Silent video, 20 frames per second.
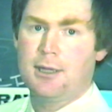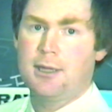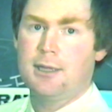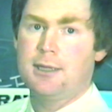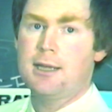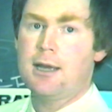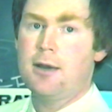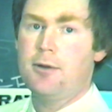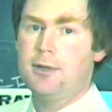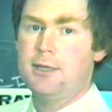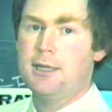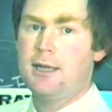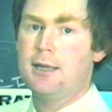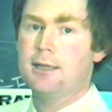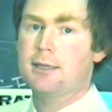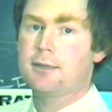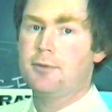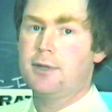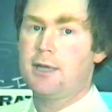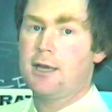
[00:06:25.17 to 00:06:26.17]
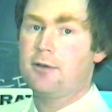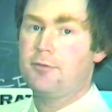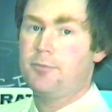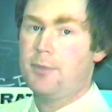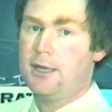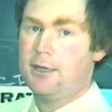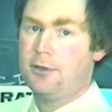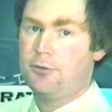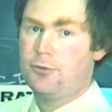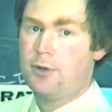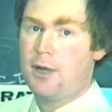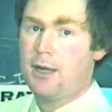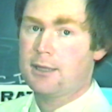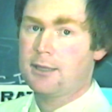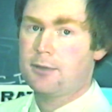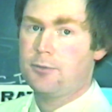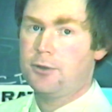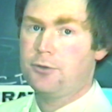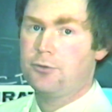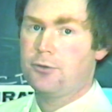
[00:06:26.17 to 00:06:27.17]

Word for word: Nowadays we have many drugs which